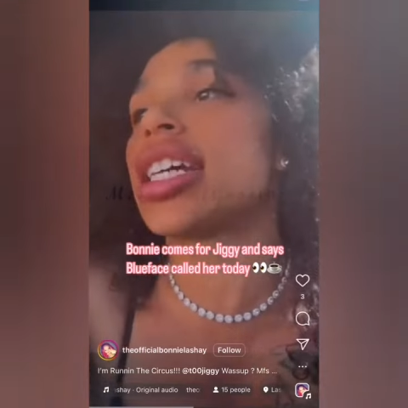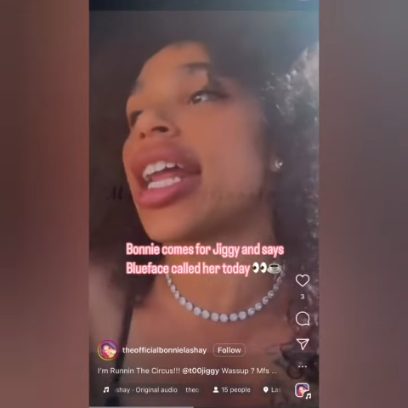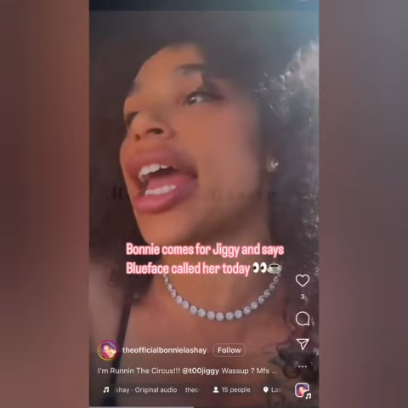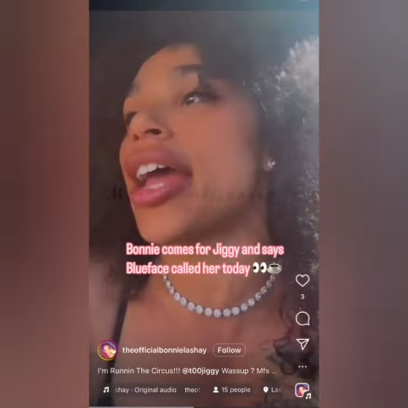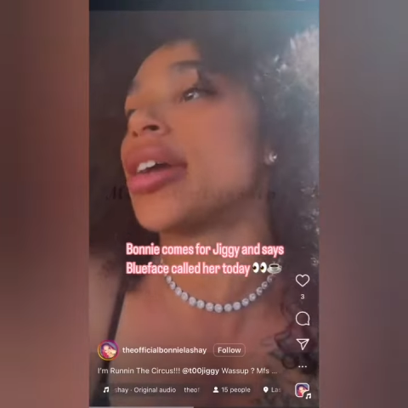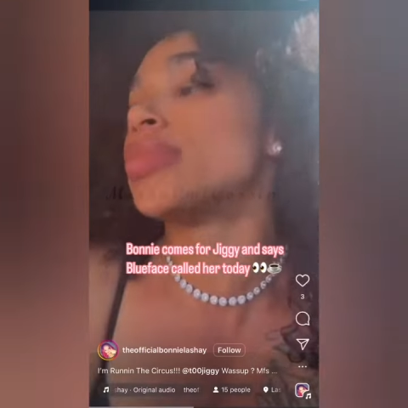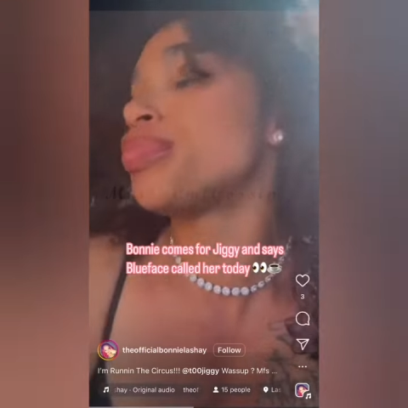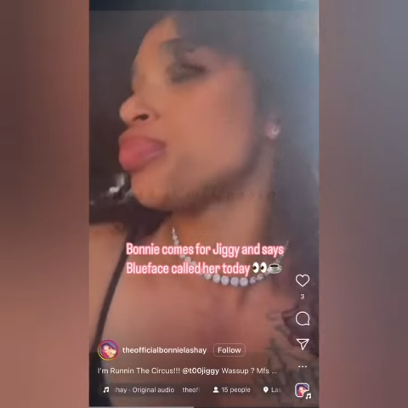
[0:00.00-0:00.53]

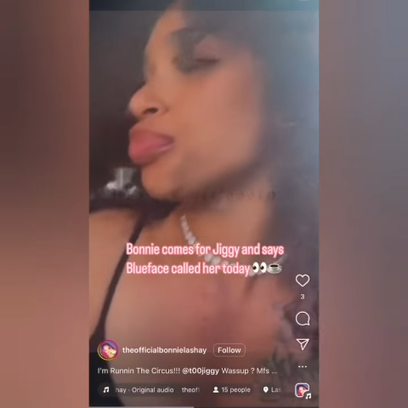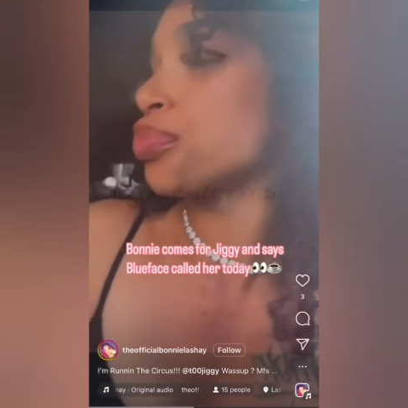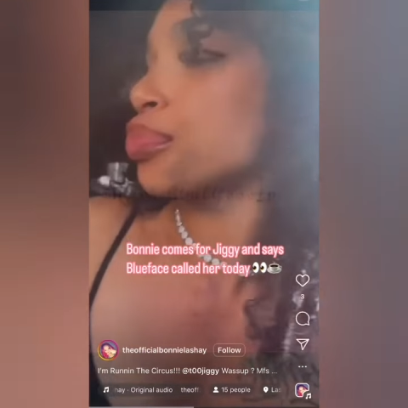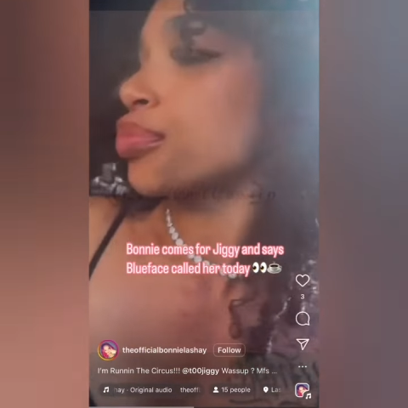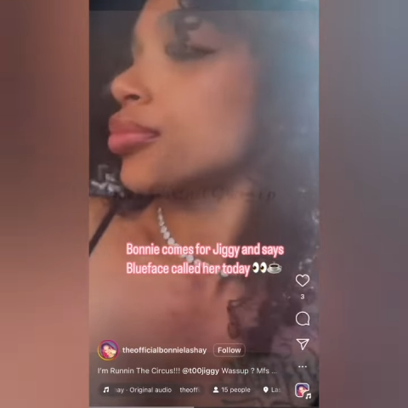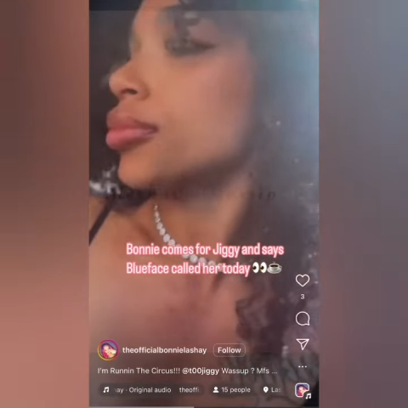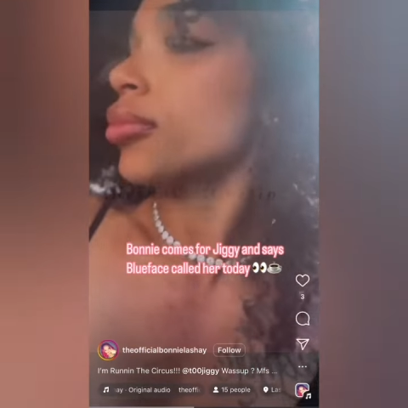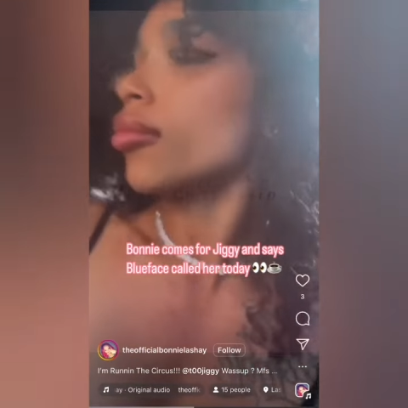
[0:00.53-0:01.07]
today.
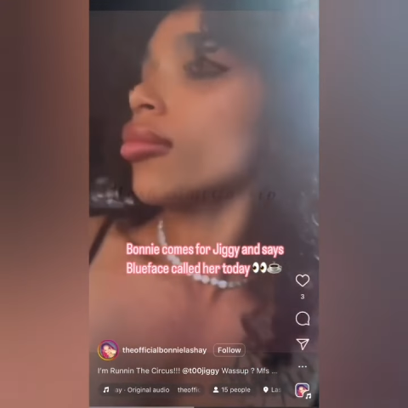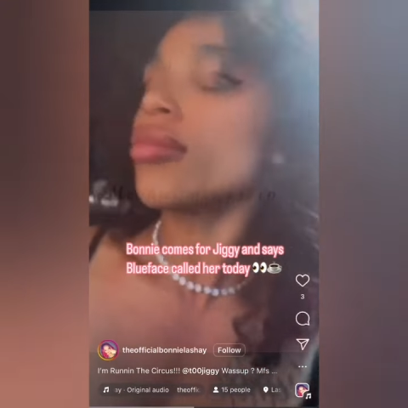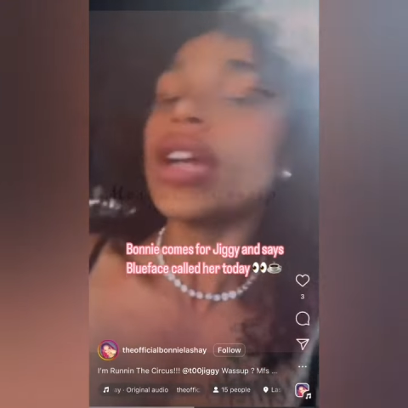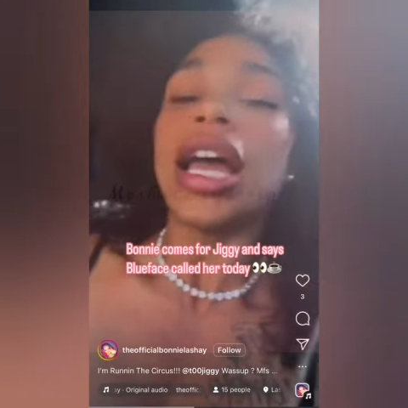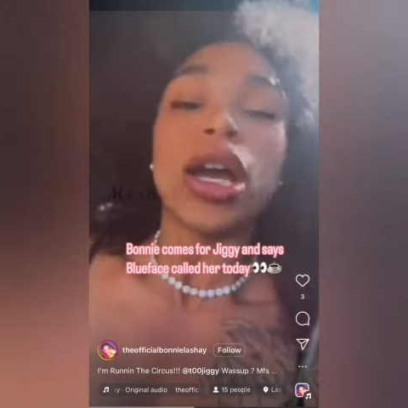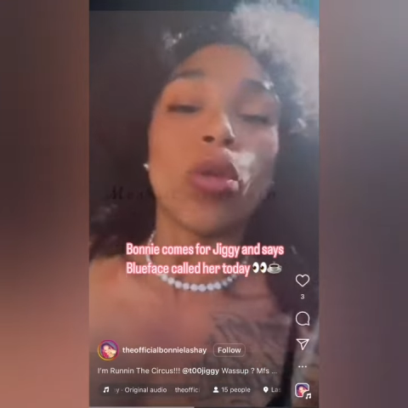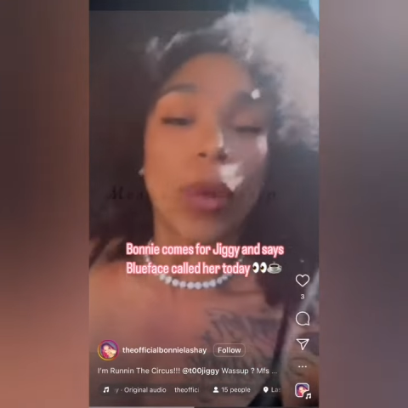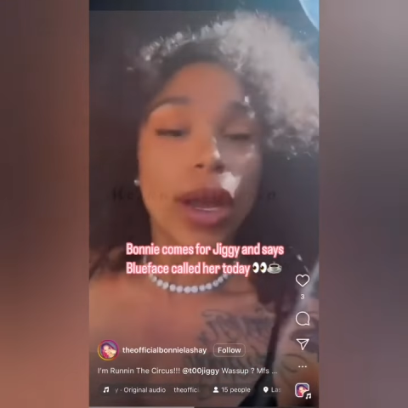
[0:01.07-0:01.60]

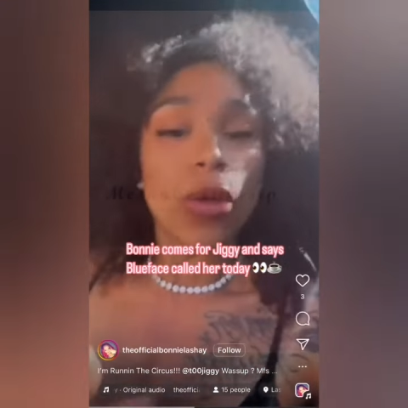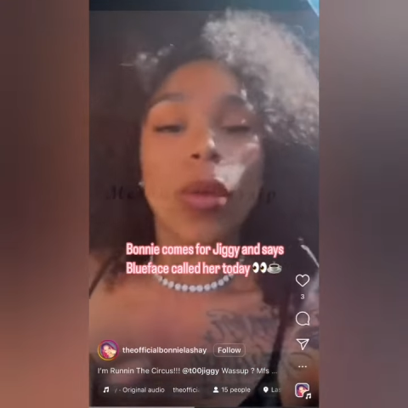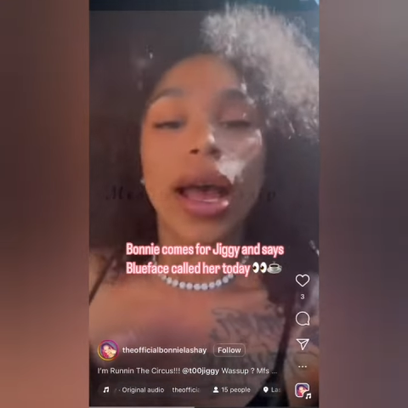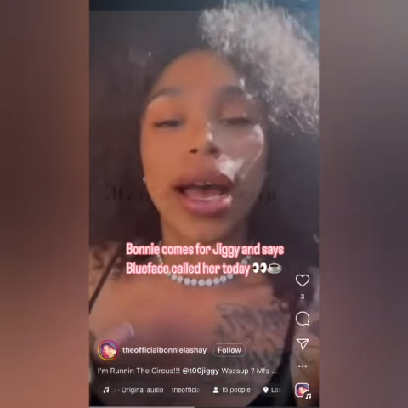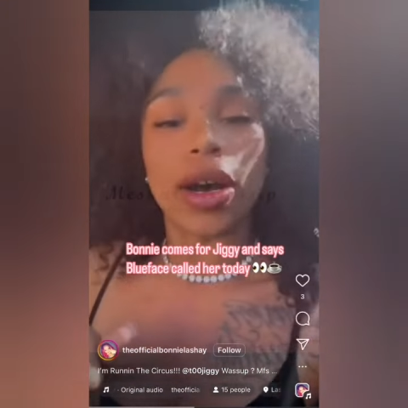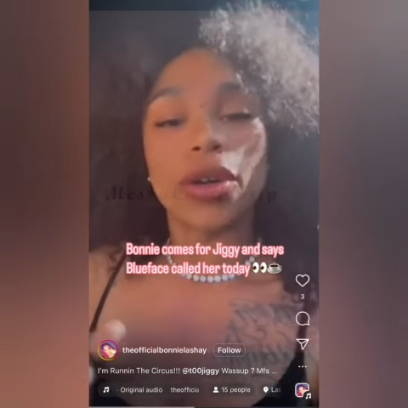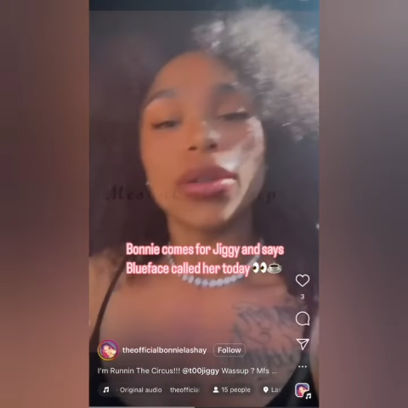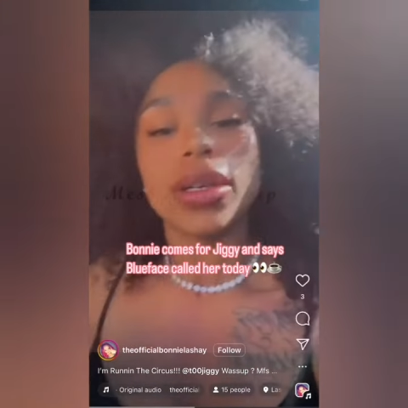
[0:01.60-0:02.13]
Went
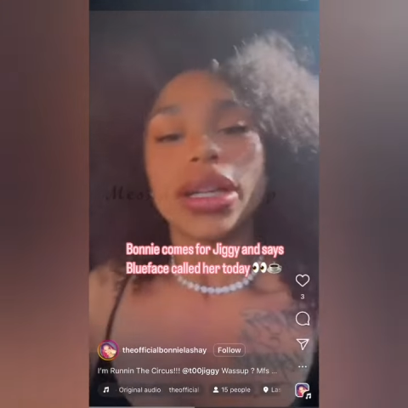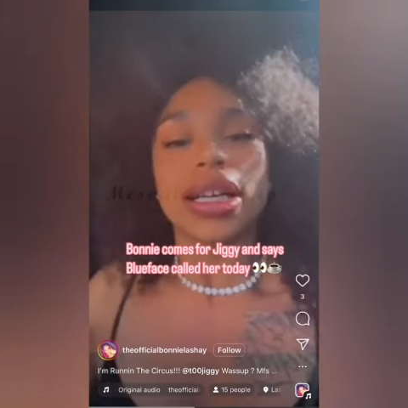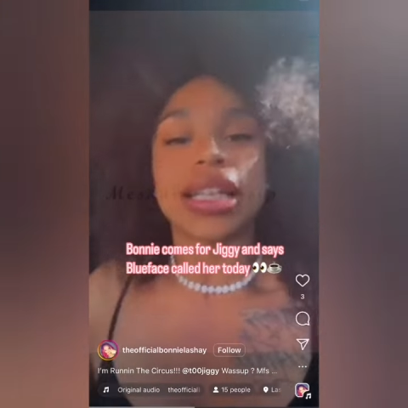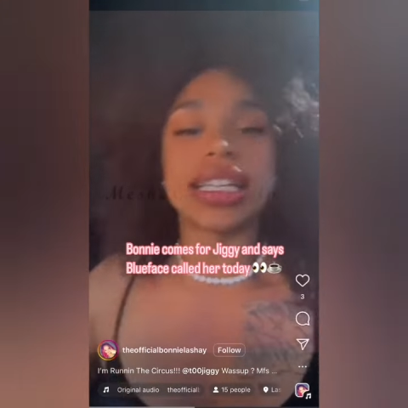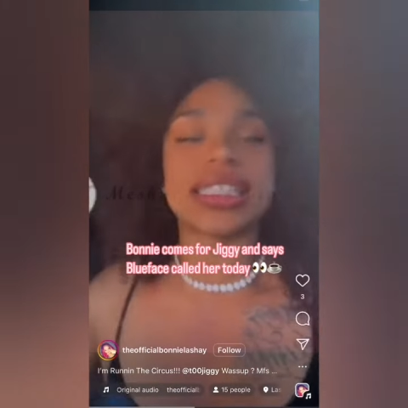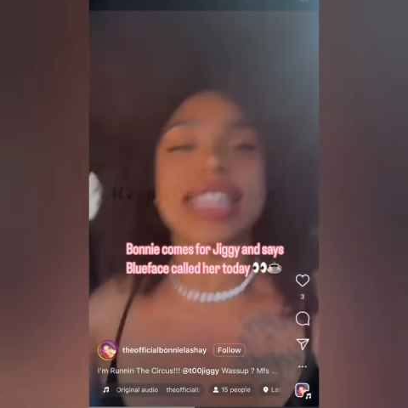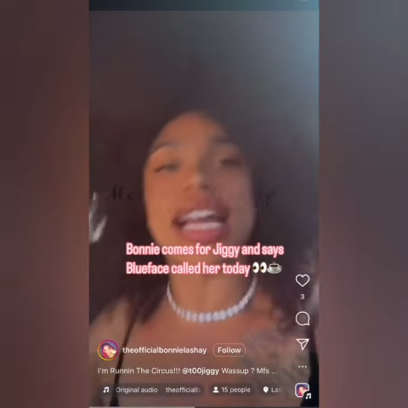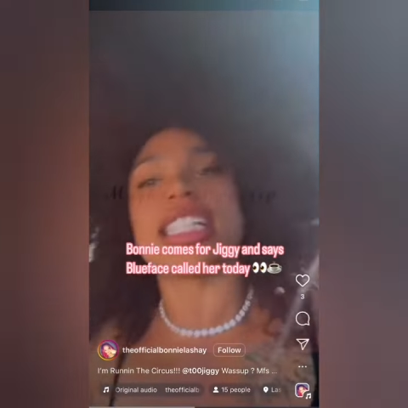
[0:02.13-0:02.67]
well.
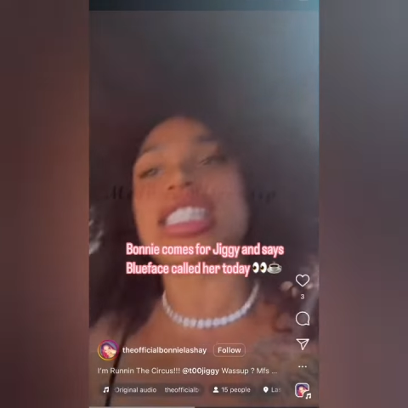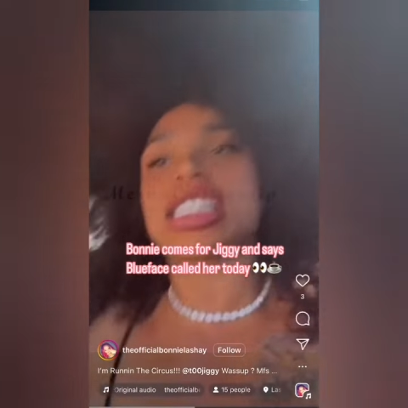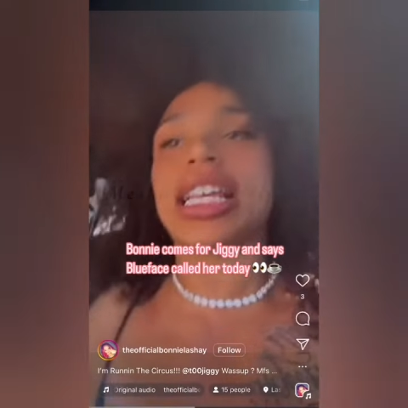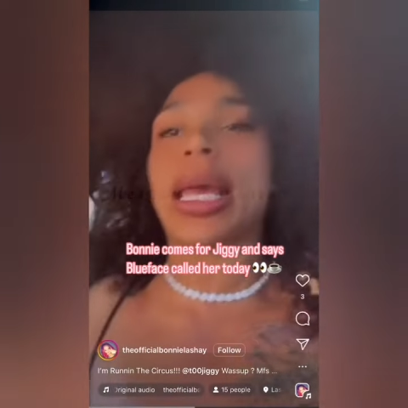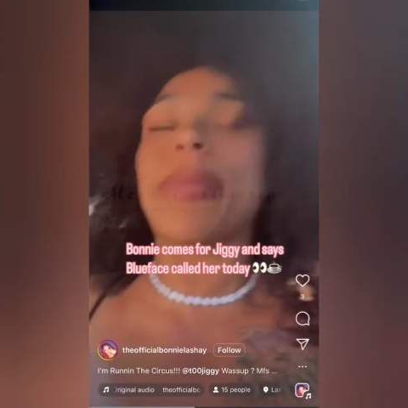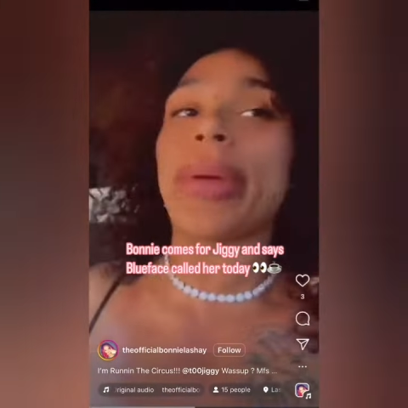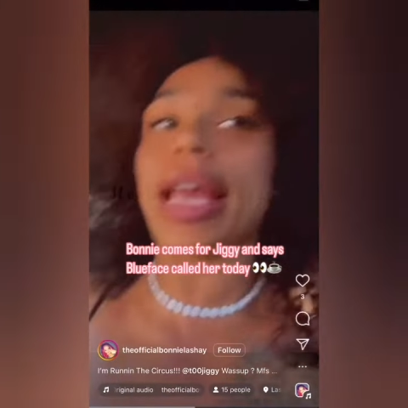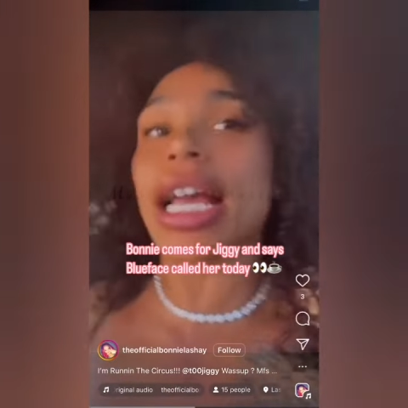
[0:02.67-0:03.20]
He said just
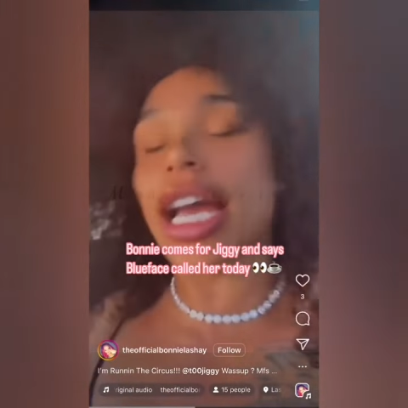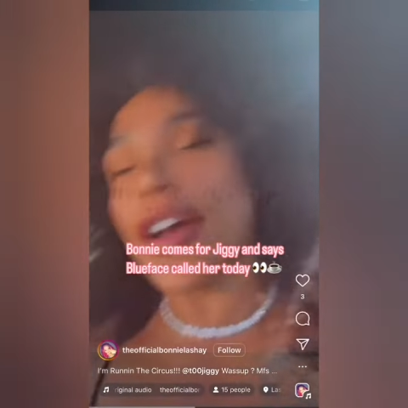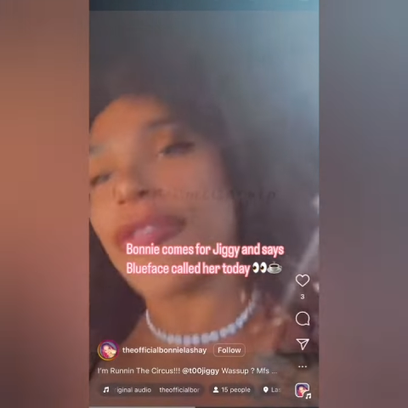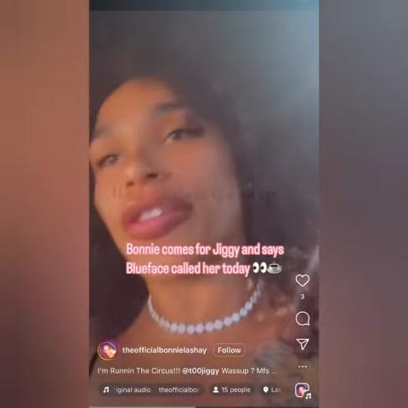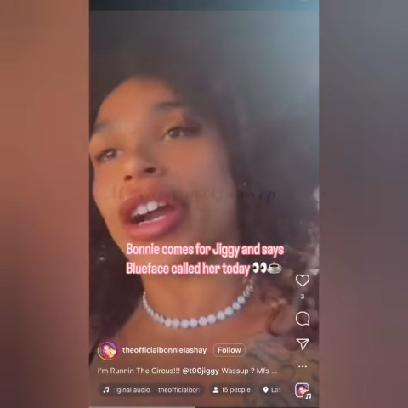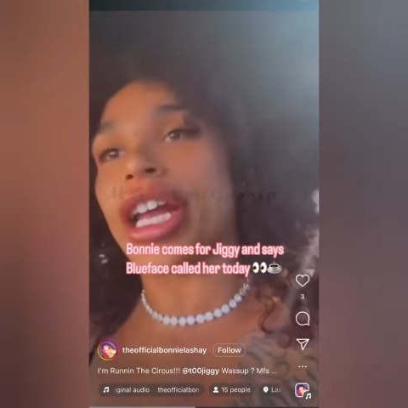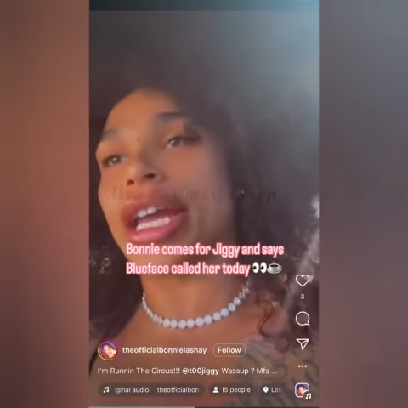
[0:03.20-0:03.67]
keep being good for